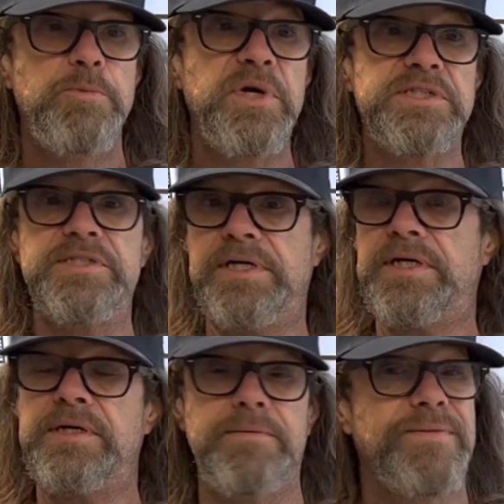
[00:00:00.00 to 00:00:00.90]
but
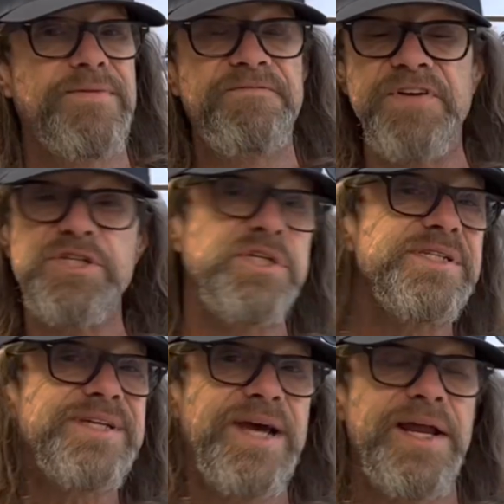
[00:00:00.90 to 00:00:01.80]

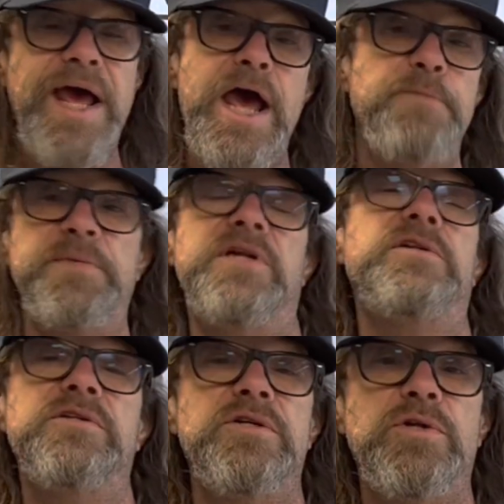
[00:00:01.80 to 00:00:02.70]
fishing's kind of happening a
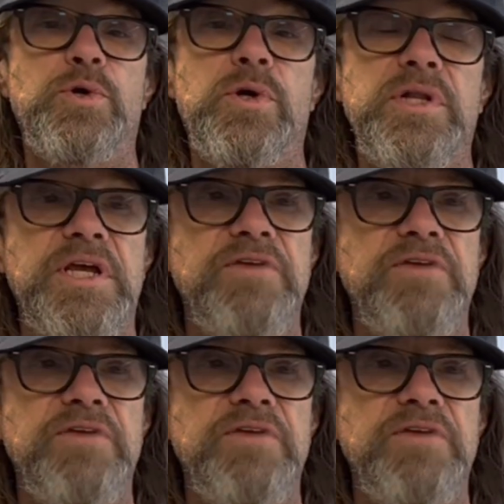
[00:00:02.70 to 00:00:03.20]
little early.